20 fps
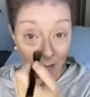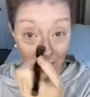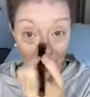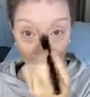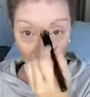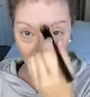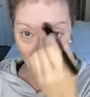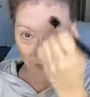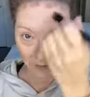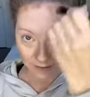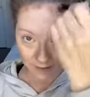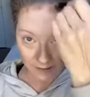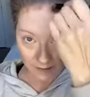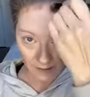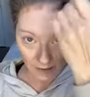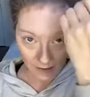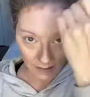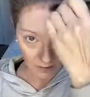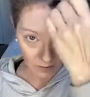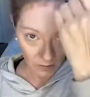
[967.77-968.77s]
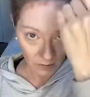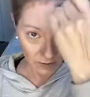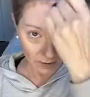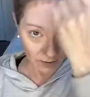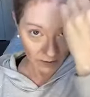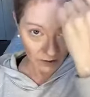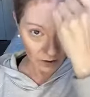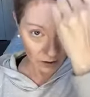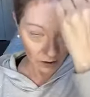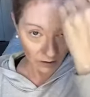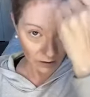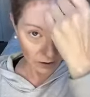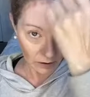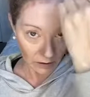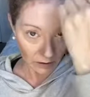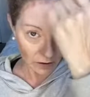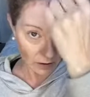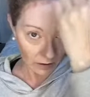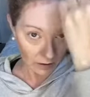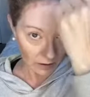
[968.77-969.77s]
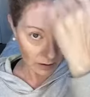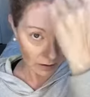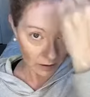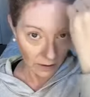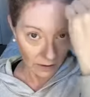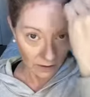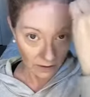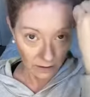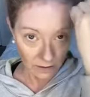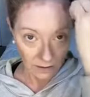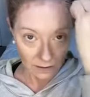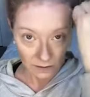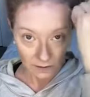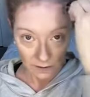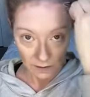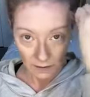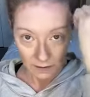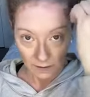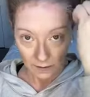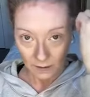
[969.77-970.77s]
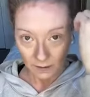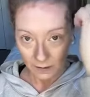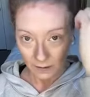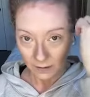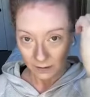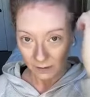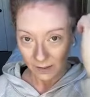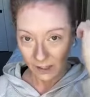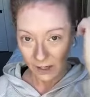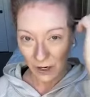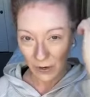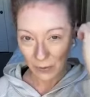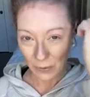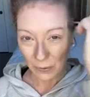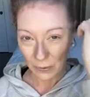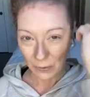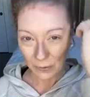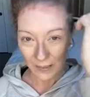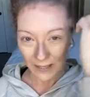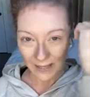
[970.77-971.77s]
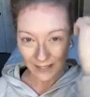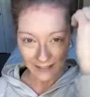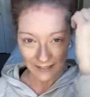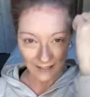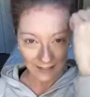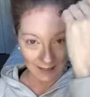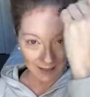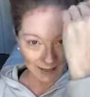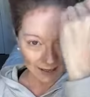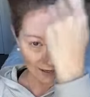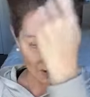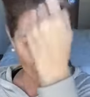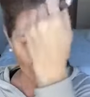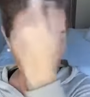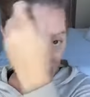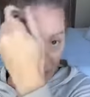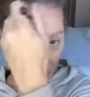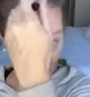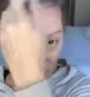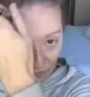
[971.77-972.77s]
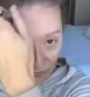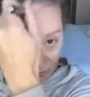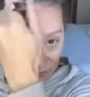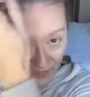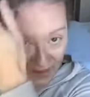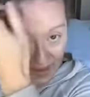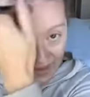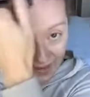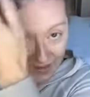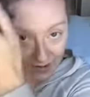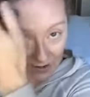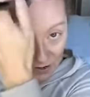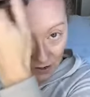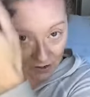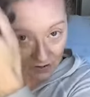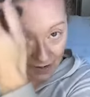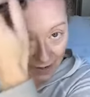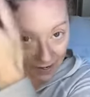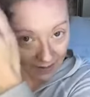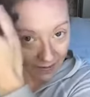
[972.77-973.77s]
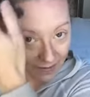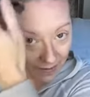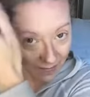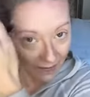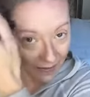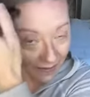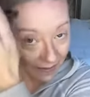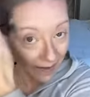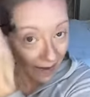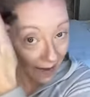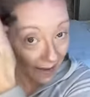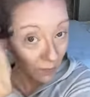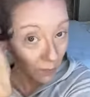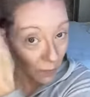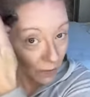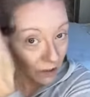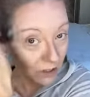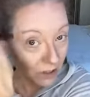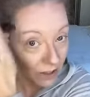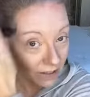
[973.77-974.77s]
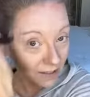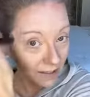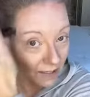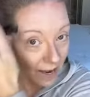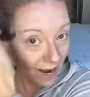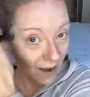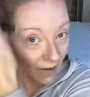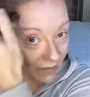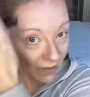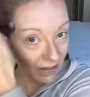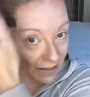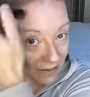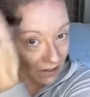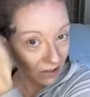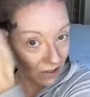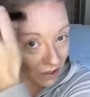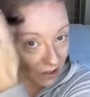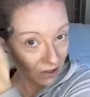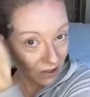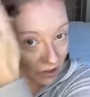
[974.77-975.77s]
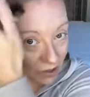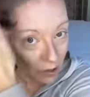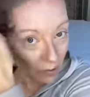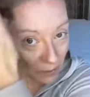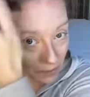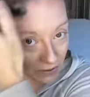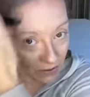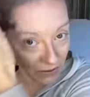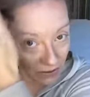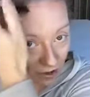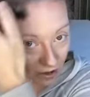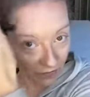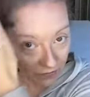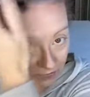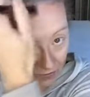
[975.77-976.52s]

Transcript: and it's not going to look, you know, greasy or fake or anything like that. We're just gonna have that super soft